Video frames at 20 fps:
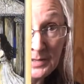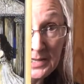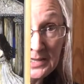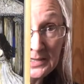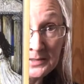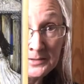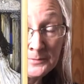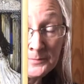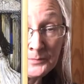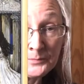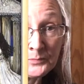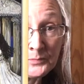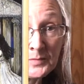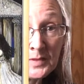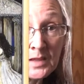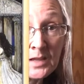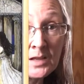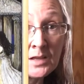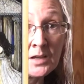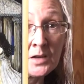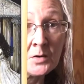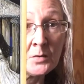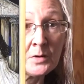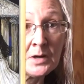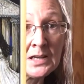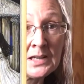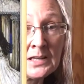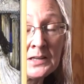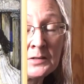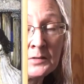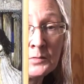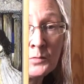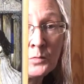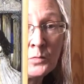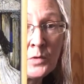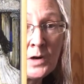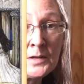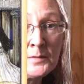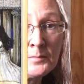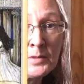here where
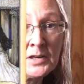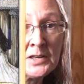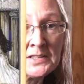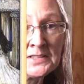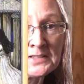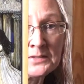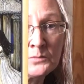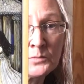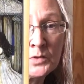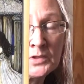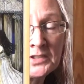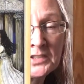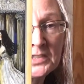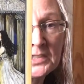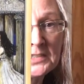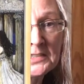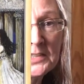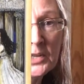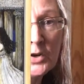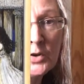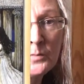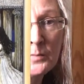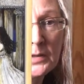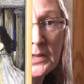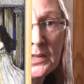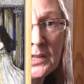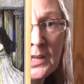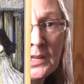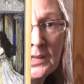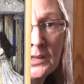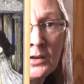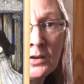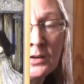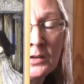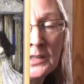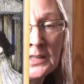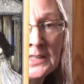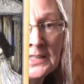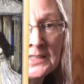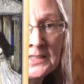one person wasn't as open and
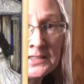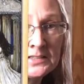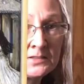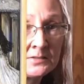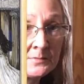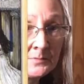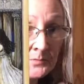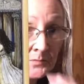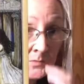honest,